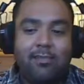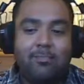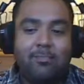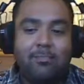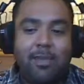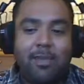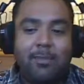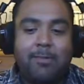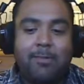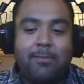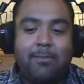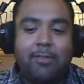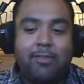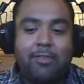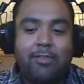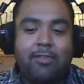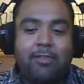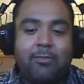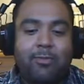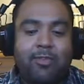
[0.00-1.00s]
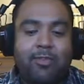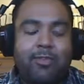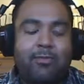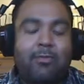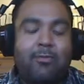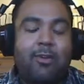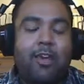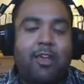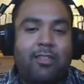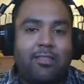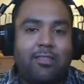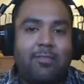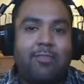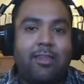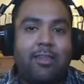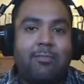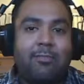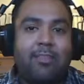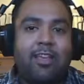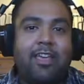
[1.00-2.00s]
maybe most of the reason why
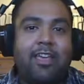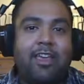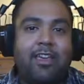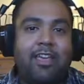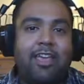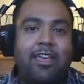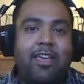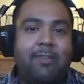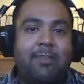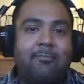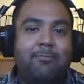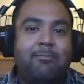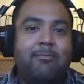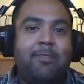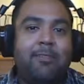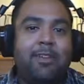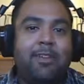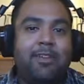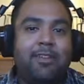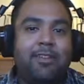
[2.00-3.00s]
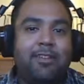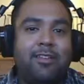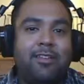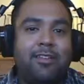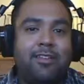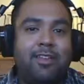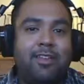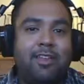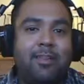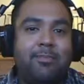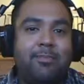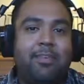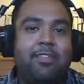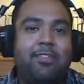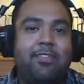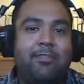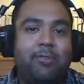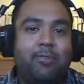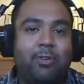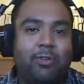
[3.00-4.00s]
sometimes I get a game in the
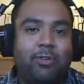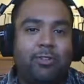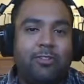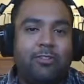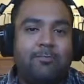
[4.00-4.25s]
PC world.